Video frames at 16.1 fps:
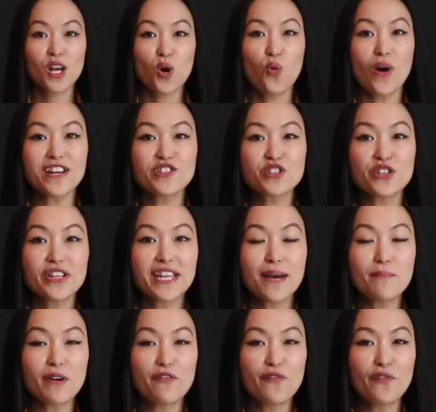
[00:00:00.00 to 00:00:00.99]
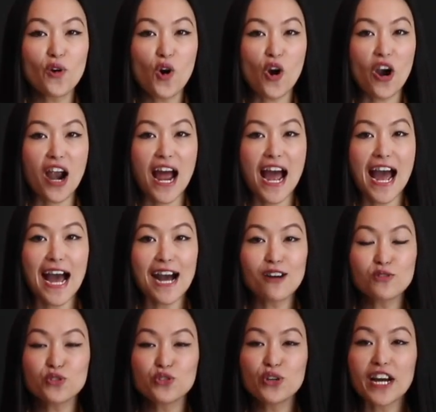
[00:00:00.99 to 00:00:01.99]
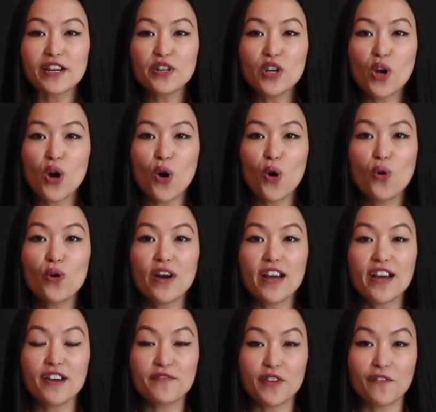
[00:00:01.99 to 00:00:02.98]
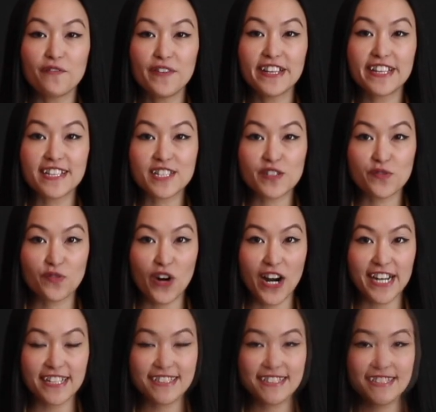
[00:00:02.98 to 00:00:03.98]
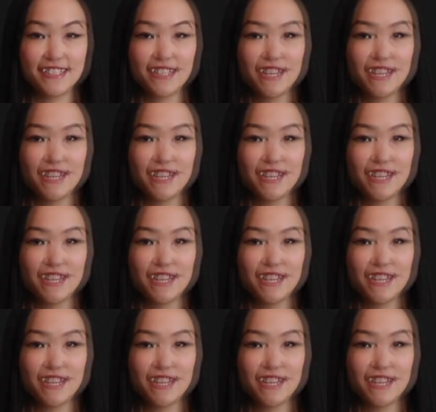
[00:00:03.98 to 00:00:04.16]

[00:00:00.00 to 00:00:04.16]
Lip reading: Question number 4. How do I know if the fit is right?